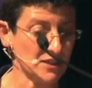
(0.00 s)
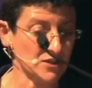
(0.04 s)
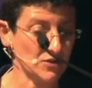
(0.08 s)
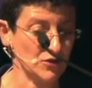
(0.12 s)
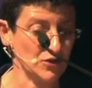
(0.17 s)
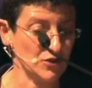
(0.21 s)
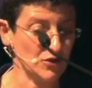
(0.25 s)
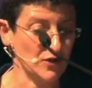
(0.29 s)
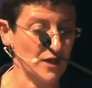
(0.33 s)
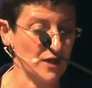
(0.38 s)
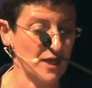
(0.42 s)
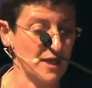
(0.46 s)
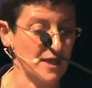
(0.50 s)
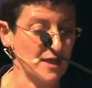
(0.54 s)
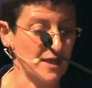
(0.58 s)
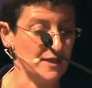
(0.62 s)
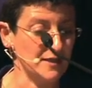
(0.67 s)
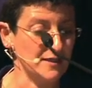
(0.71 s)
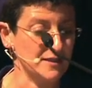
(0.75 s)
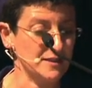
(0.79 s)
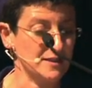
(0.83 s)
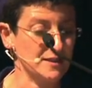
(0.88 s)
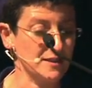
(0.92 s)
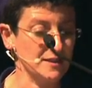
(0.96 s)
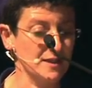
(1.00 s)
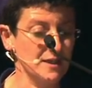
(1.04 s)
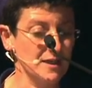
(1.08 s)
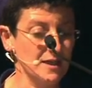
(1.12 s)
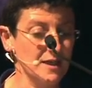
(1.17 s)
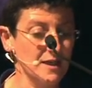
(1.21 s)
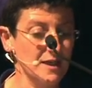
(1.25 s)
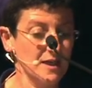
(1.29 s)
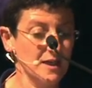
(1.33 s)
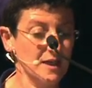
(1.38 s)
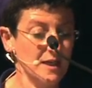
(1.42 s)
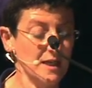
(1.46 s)
it on your head,
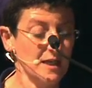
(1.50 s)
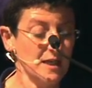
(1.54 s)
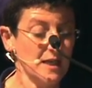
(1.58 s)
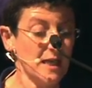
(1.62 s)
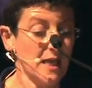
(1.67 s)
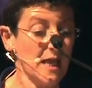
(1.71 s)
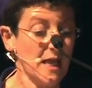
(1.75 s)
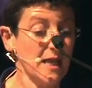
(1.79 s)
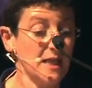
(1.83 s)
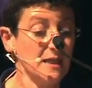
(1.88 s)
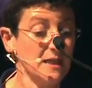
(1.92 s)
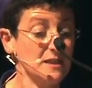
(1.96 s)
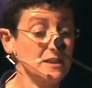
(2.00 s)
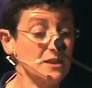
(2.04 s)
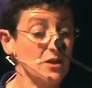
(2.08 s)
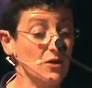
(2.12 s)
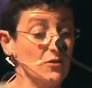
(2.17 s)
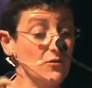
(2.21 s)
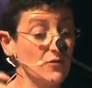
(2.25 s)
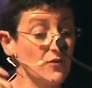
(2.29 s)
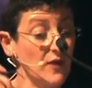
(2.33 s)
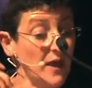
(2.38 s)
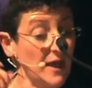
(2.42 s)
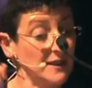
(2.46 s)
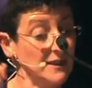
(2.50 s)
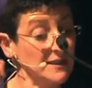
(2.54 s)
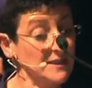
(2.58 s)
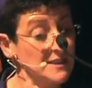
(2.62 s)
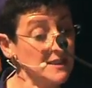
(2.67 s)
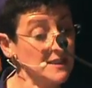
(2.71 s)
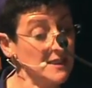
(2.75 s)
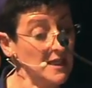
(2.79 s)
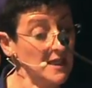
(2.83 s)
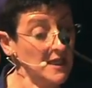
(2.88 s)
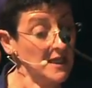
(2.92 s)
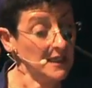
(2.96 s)
so
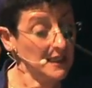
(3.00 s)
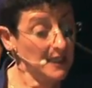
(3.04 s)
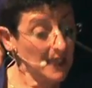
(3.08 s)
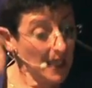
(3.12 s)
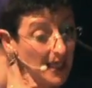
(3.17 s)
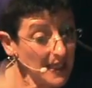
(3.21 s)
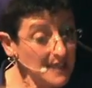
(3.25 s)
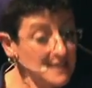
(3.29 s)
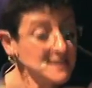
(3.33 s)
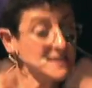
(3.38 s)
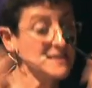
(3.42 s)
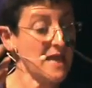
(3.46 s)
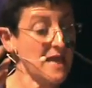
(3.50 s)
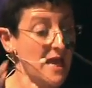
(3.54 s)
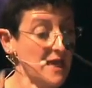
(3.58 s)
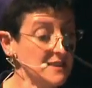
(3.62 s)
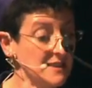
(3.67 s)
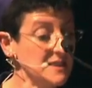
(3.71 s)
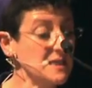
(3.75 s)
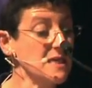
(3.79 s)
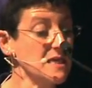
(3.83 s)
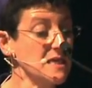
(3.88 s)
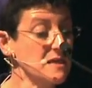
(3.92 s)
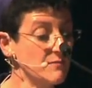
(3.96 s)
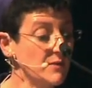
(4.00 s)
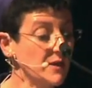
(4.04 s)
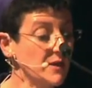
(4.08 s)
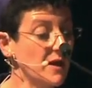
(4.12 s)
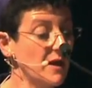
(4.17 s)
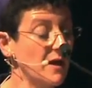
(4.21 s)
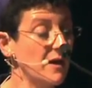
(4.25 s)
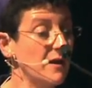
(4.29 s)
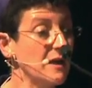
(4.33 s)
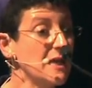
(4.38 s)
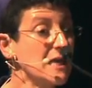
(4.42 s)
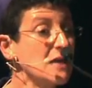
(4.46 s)
that in case that
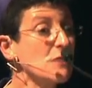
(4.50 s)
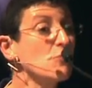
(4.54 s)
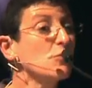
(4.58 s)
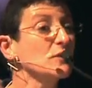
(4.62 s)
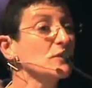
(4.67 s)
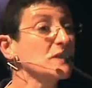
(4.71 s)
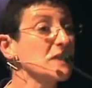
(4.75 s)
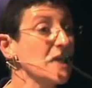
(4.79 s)
he will